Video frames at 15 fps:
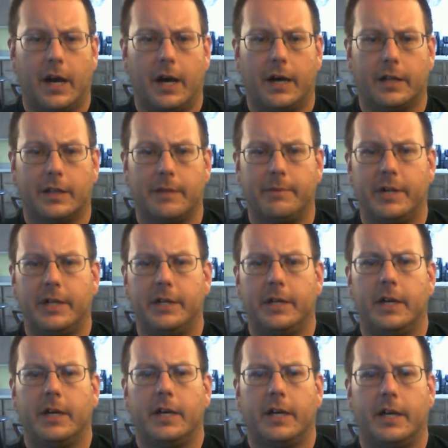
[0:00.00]
Limited
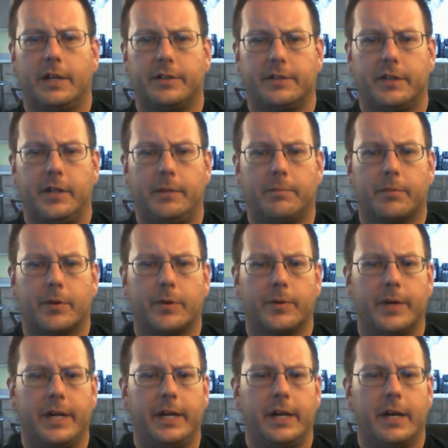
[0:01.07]
is the
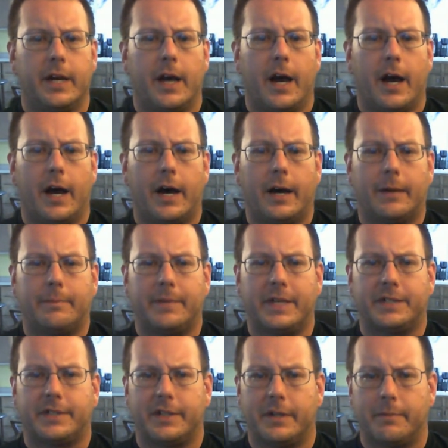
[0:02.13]
brewery.
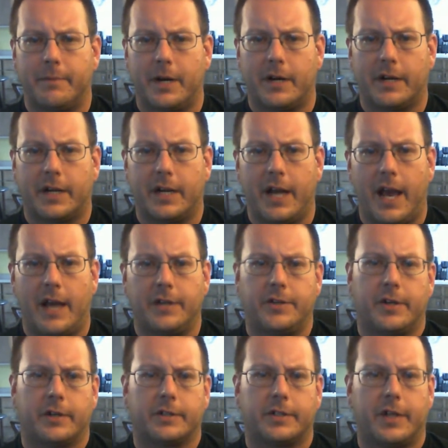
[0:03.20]
It's an American
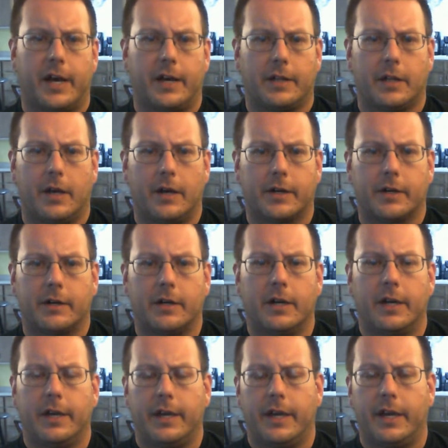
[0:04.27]
adjunct style lager.
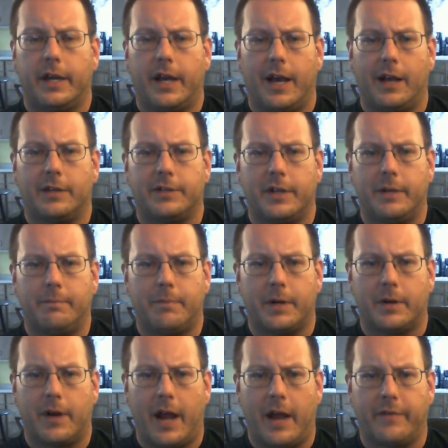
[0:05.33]
It has a
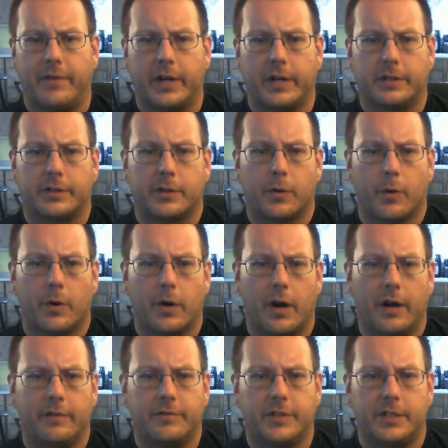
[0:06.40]
beer advocate score
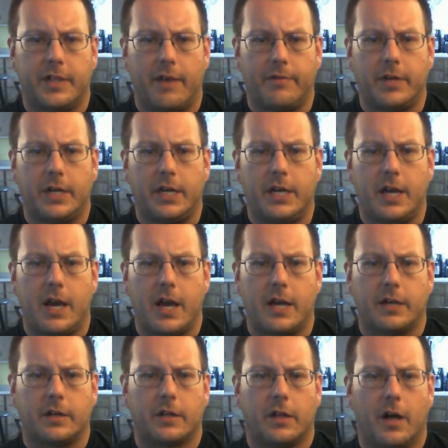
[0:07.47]
of 70
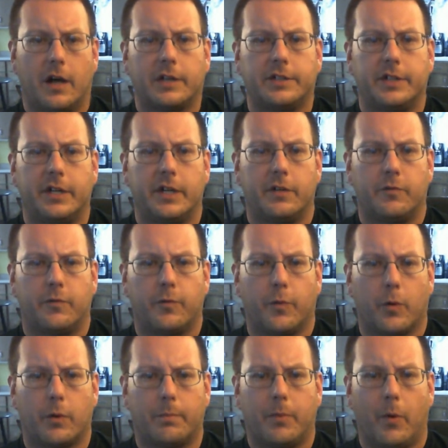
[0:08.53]
and clocks in at
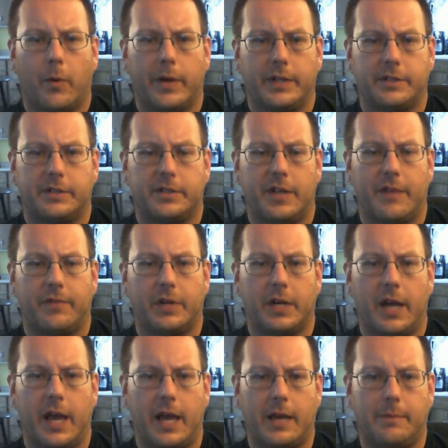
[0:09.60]
4.7
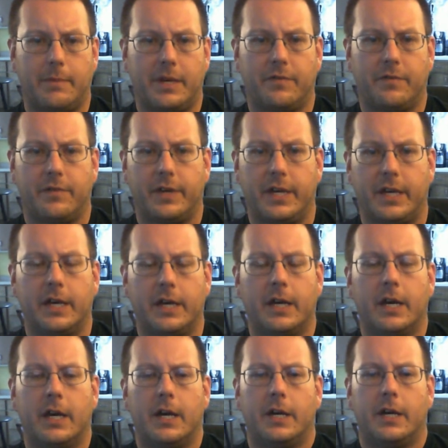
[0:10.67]
ABV.
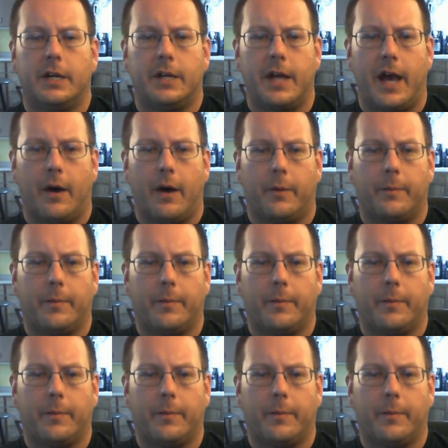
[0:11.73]
Now,